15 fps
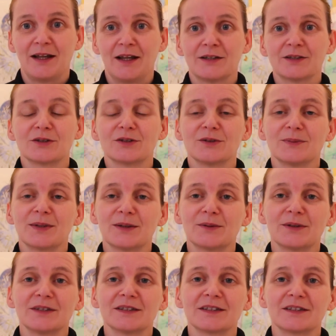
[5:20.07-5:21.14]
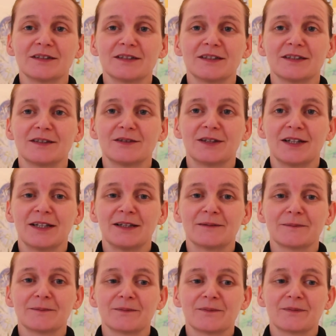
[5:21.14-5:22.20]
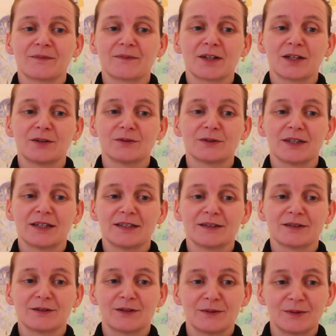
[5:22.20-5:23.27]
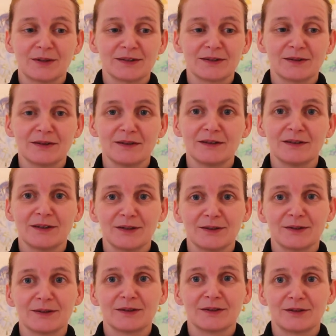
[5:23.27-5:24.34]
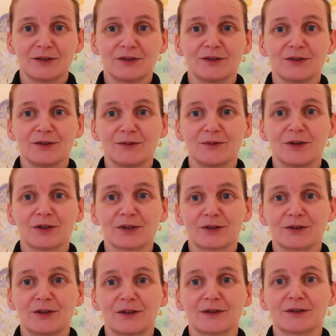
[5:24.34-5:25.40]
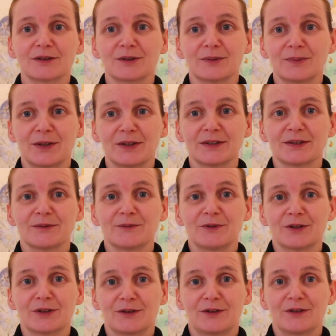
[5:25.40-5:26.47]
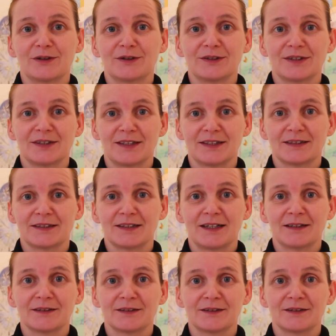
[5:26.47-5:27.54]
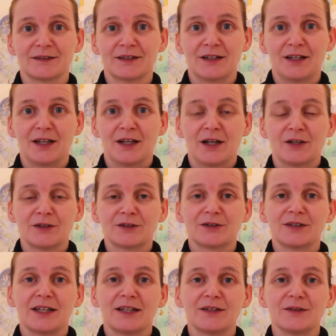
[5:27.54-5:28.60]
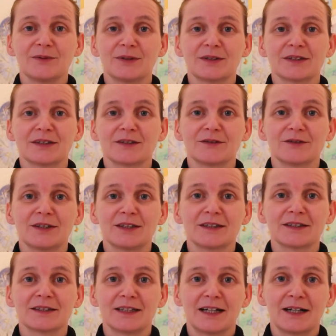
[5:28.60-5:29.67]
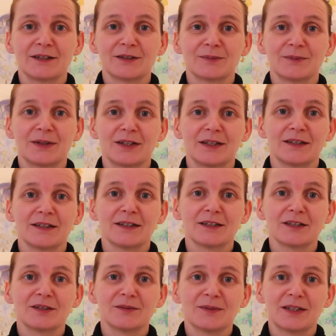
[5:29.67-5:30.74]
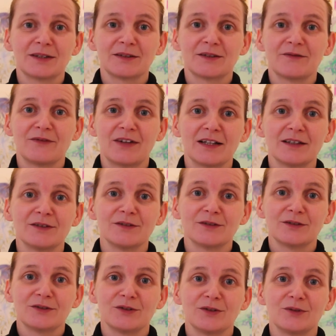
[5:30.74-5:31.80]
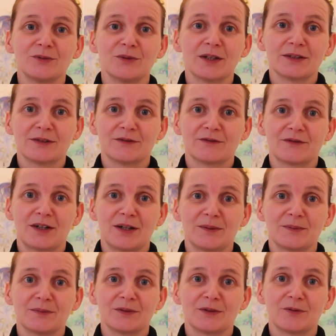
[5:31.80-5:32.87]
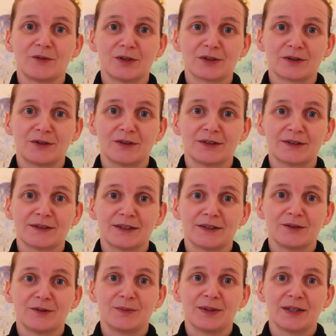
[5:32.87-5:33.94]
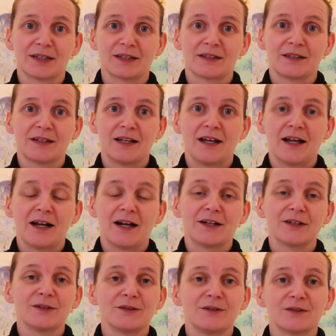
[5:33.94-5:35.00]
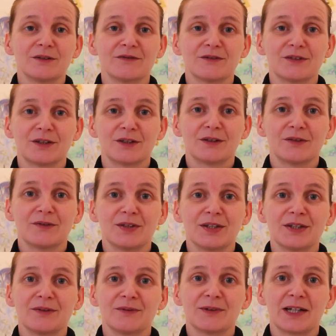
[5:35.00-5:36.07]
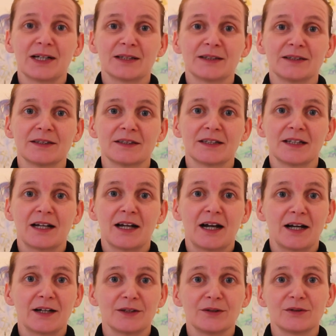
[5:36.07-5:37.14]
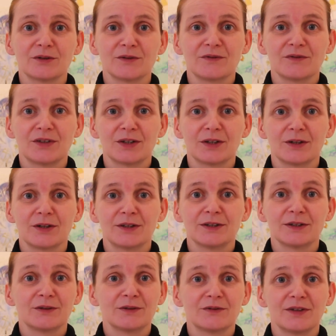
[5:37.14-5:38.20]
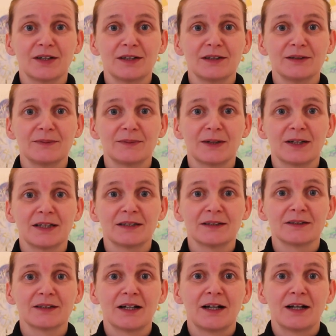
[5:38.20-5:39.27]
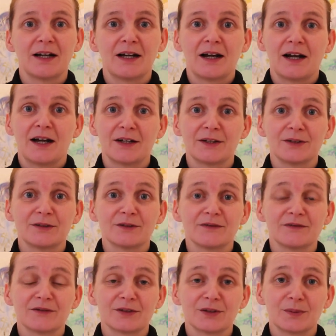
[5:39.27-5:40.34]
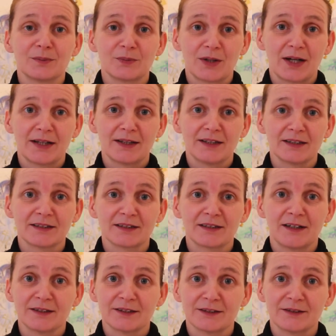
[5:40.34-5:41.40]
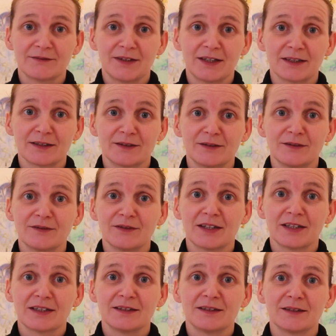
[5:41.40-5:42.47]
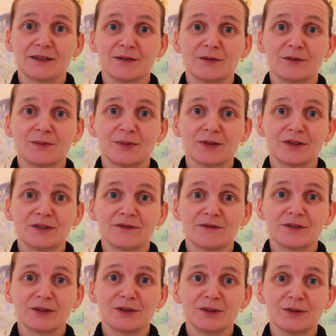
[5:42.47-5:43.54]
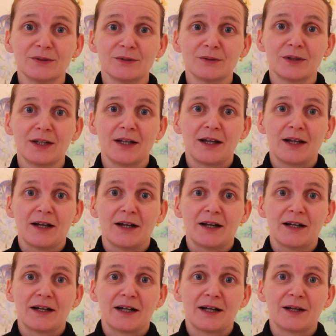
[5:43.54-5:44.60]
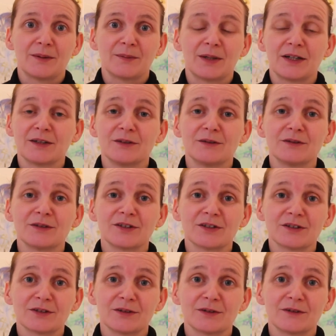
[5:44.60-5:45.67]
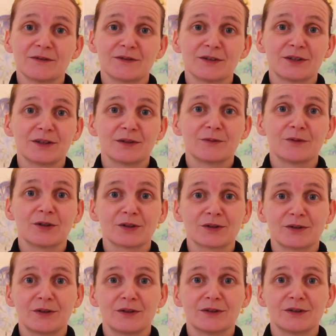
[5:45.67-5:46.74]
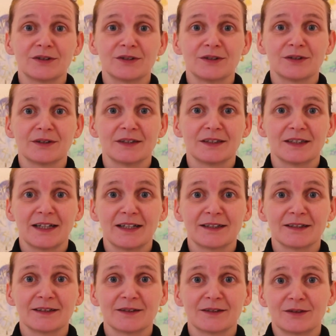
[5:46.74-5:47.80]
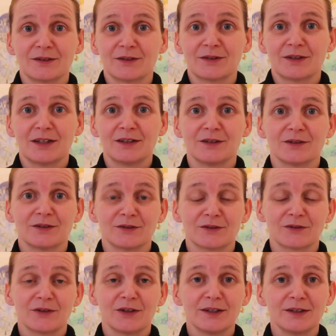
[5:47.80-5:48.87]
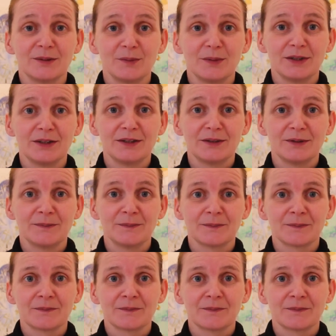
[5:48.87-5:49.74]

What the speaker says: So you might want to consider then, okay, so I want to learn to do watercolors or buy some watercolors to get started. So then you want to start by thinking about the values you want from the watercolors that you pick. Are you looking for a vegan brand? Are you looking for an eco-friendly brand? Are you looking for a brand that's cost effective, that is a low budget for you? Are you just looking for watercolors you can test so that you can try the medium?